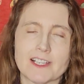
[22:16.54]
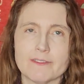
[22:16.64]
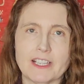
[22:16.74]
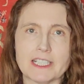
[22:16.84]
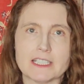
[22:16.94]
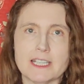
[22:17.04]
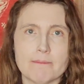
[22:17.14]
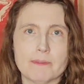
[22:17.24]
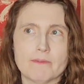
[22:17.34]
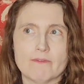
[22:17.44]
of like
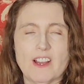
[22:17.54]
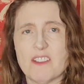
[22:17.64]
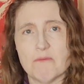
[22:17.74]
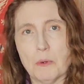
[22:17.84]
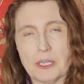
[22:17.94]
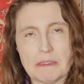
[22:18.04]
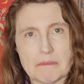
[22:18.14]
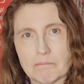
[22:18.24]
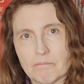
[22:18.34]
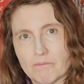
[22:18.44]
tip 5.5
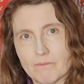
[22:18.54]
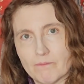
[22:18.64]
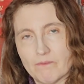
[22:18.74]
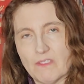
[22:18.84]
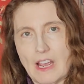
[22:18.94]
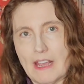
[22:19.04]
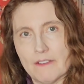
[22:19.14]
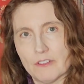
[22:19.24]
or